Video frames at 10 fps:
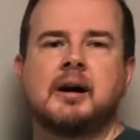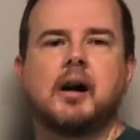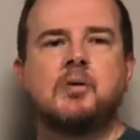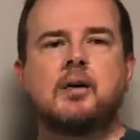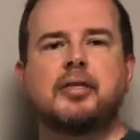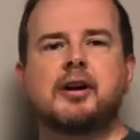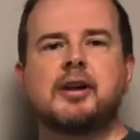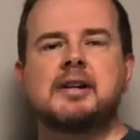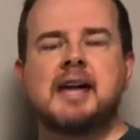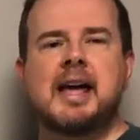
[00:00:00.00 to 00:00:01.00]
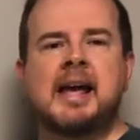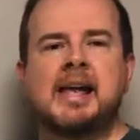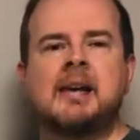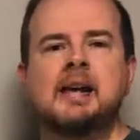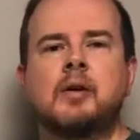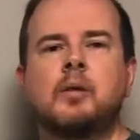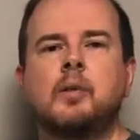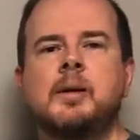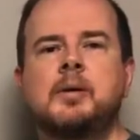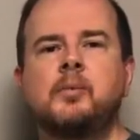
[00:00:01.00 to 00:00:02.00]
On the third day,
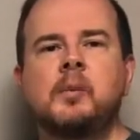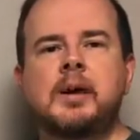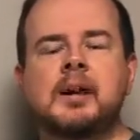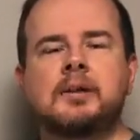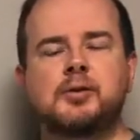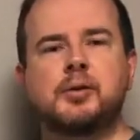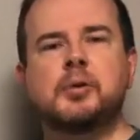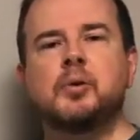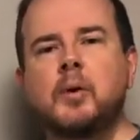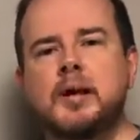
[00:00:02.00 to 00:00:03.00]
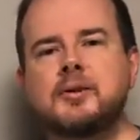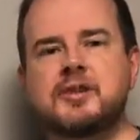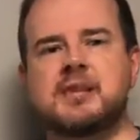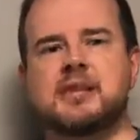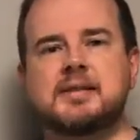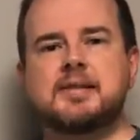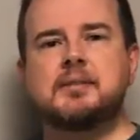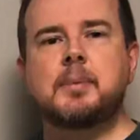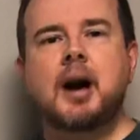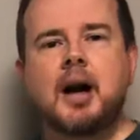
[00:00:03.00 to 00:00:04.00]
women went to anoint Jesus'
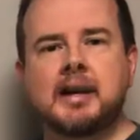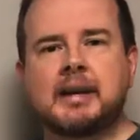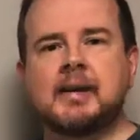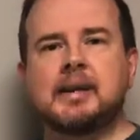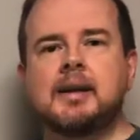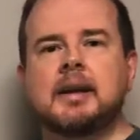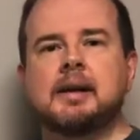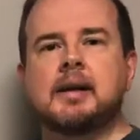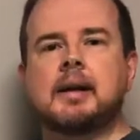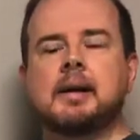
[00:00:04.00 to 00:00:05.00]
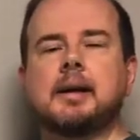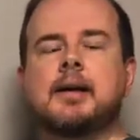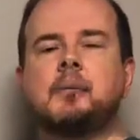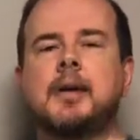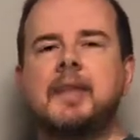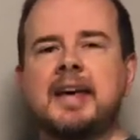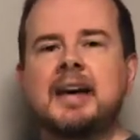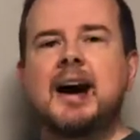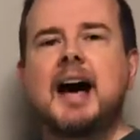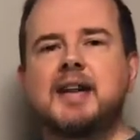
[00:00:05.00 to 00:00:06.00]
body. And when they
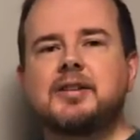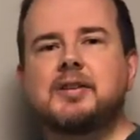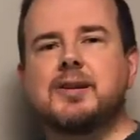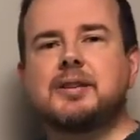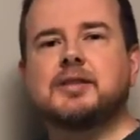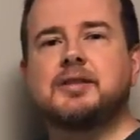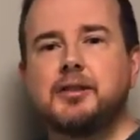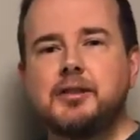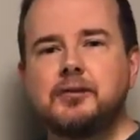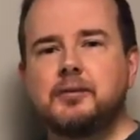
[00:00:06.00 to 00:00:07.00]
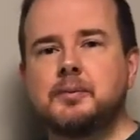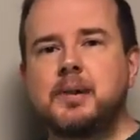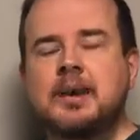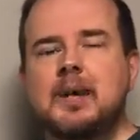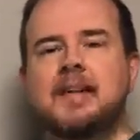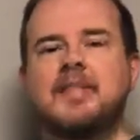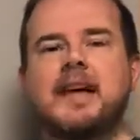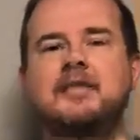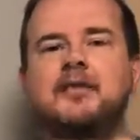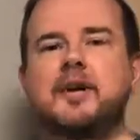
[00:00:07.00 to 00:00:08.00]
got to the tomb,
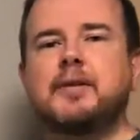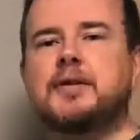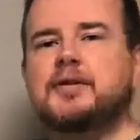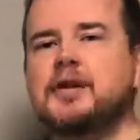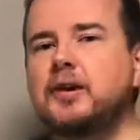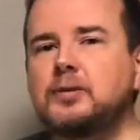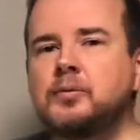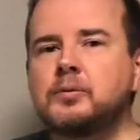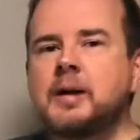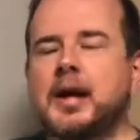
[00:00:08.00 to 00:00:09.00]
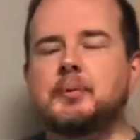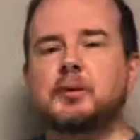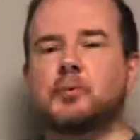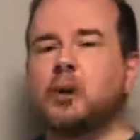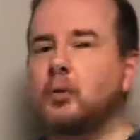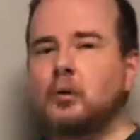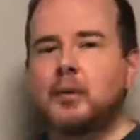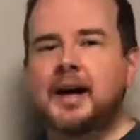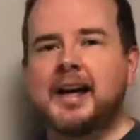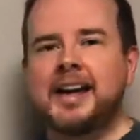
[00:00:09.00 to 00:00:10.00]
they found the stone had been rolled
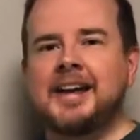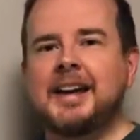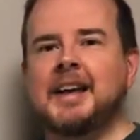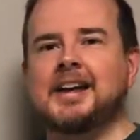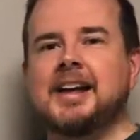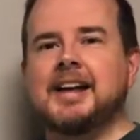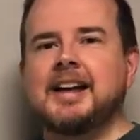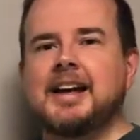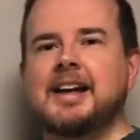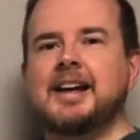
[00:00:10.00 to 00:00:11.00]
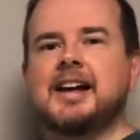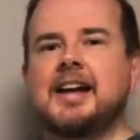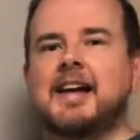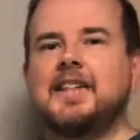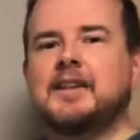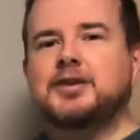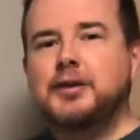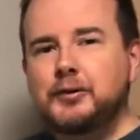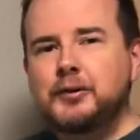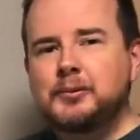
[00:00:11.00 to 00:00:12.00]
away and the
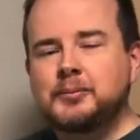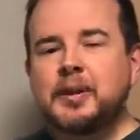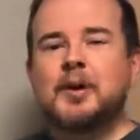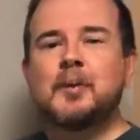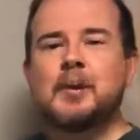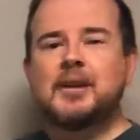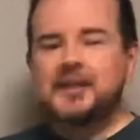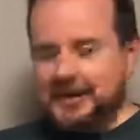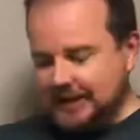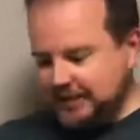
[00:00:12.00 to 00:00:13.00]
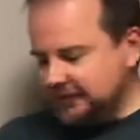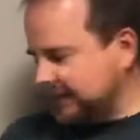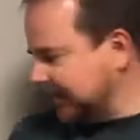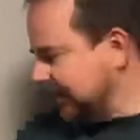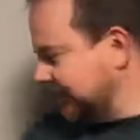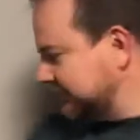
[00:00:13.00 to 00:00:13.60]
tomb was empty.